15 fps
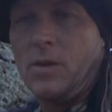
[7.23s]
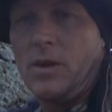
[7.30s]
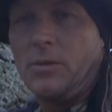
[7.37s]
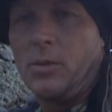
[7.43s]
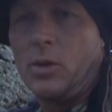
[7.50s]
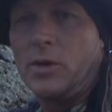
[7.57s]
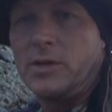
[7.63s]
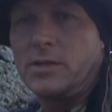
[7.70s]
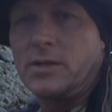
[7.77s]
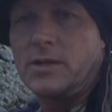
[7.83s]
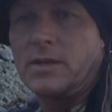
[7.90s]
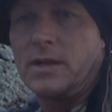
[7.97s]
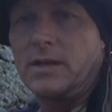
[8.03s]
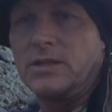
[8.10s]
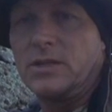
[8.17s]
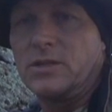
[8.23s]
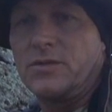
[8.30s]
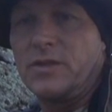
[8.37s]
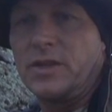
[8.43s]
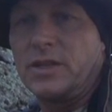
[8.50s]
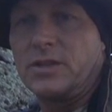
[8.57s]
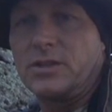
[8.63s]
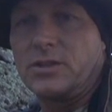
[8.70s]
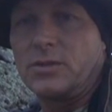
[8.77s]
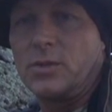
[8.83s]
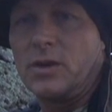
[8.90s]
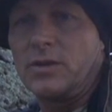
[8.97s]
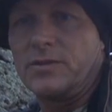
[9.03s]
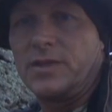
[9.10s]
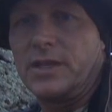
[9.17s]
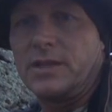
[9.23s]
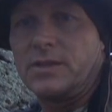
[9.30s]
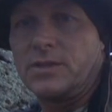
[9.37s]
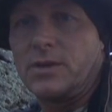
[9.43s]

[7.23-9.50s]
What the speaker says: Well, boys, I just finished 12 days